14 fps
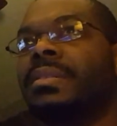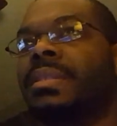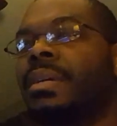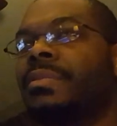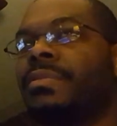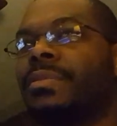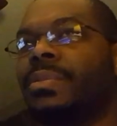
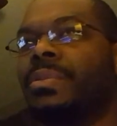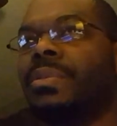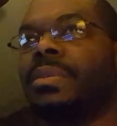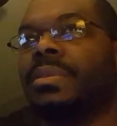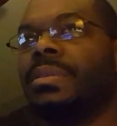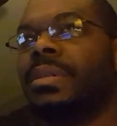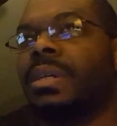not
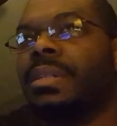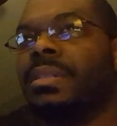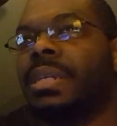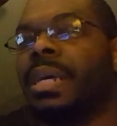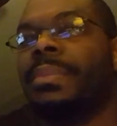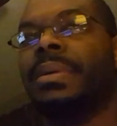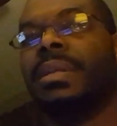four.
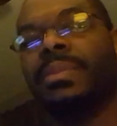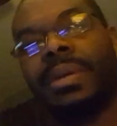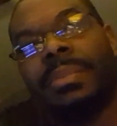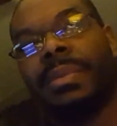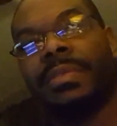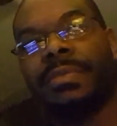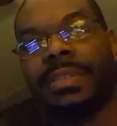Damn it! Why
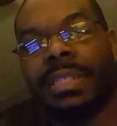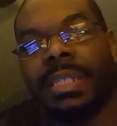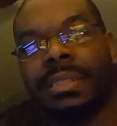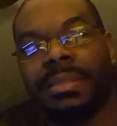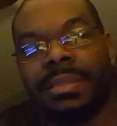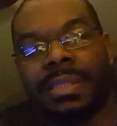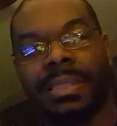am I
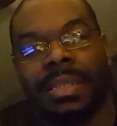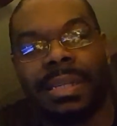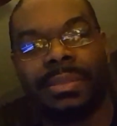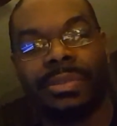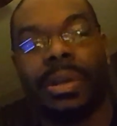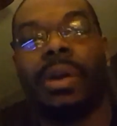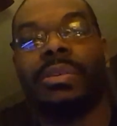forgetting shit
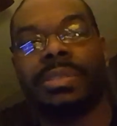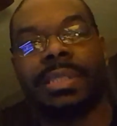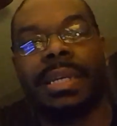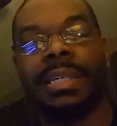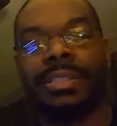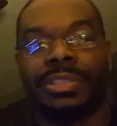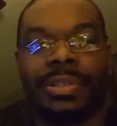now? Oh,
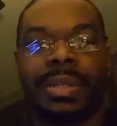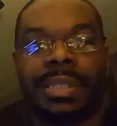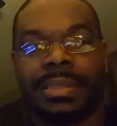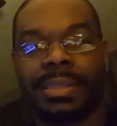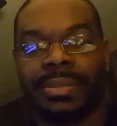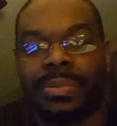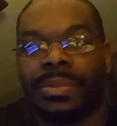San
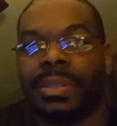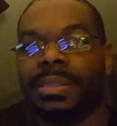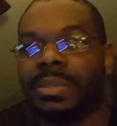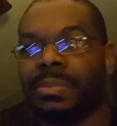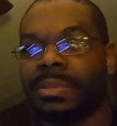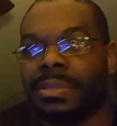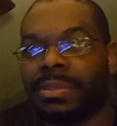Andreas was
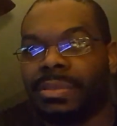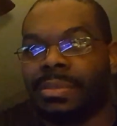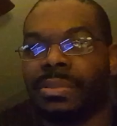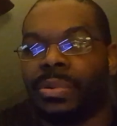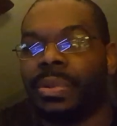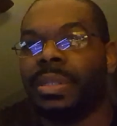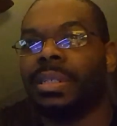it was
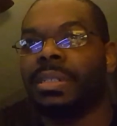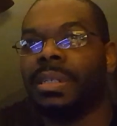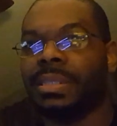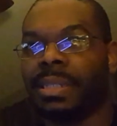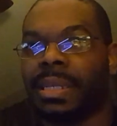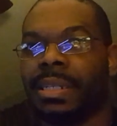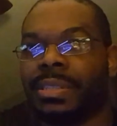three in
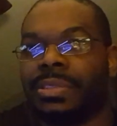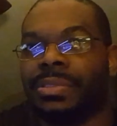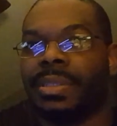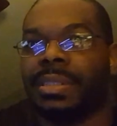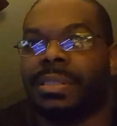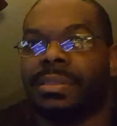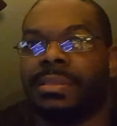San
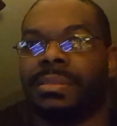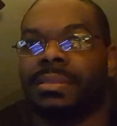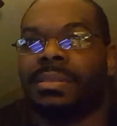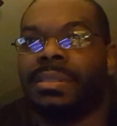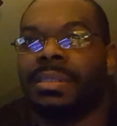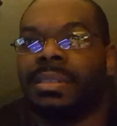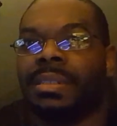Andreas,
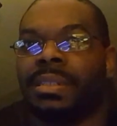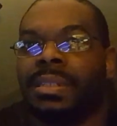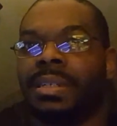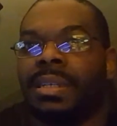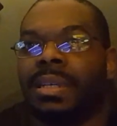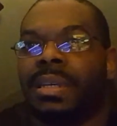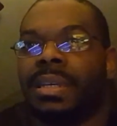
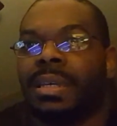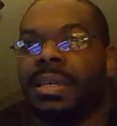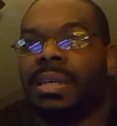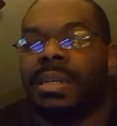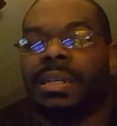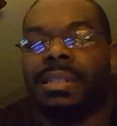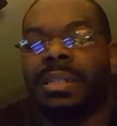
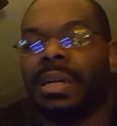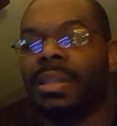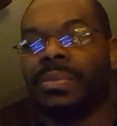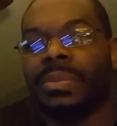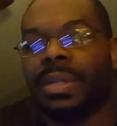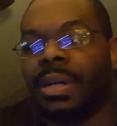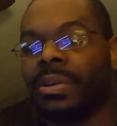and
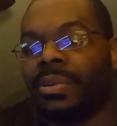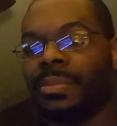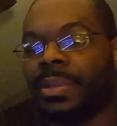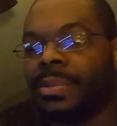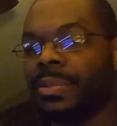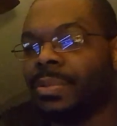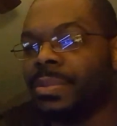another one I don't
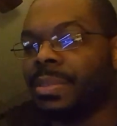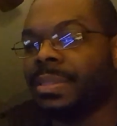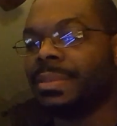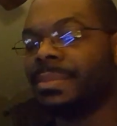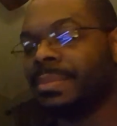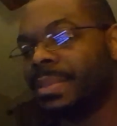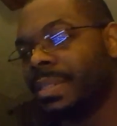remember what it
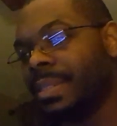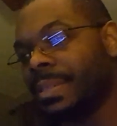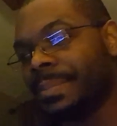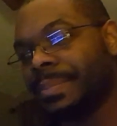was, but. Uh,